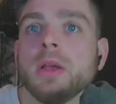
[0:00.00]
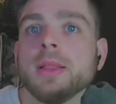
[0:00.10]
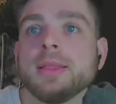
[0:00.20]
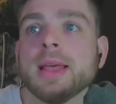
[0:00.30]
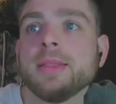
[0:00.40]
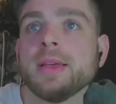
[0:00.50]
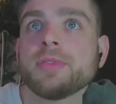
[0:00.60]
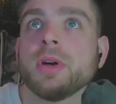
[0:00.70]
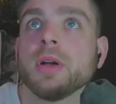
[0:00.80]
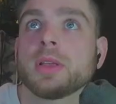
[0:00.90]
They've
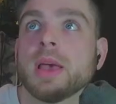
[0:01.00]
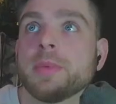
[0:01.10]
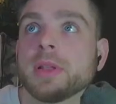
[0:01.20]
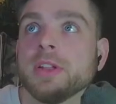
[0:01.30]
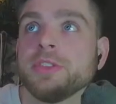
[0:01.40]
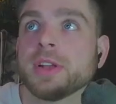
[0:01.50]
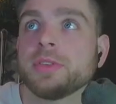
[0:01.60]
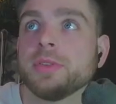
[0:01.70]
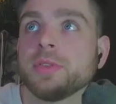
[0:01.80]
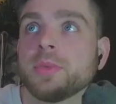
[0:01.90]
got a chemical
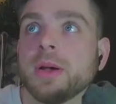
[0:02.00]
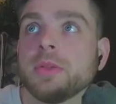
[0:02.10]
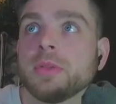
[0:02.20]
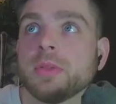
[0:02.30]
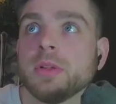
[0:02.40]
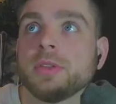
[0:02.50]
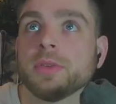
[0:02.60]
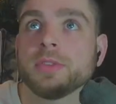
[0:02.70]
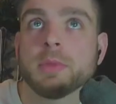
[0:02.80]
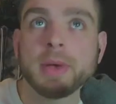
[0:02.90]
injector as well that's
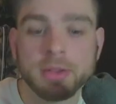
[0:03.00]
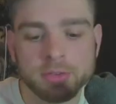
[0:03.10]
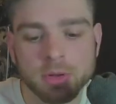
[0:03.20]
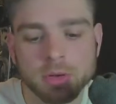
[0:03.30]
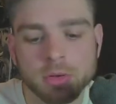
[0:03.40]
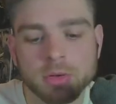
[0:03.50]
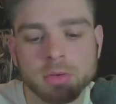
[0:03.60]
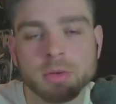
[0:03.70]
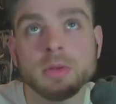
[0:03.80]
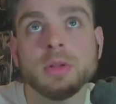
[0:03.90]
obviously based on
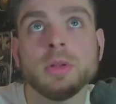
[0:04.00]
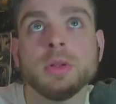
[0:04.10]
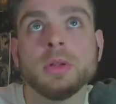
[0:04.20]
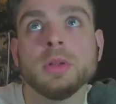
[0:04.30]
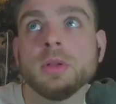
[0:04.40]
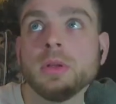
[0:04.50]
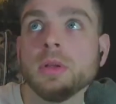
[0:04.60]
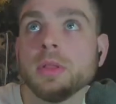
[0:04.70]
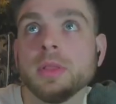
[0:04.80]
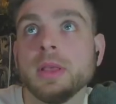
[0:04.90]

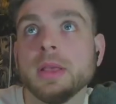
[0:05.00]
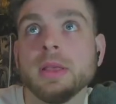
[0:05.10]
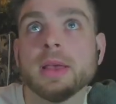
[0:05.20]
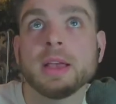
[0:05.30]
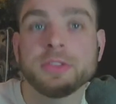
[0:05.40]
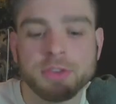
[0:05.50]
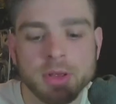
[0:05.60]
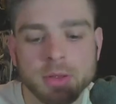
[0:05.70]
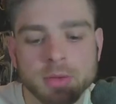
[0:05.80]
the X-Jet.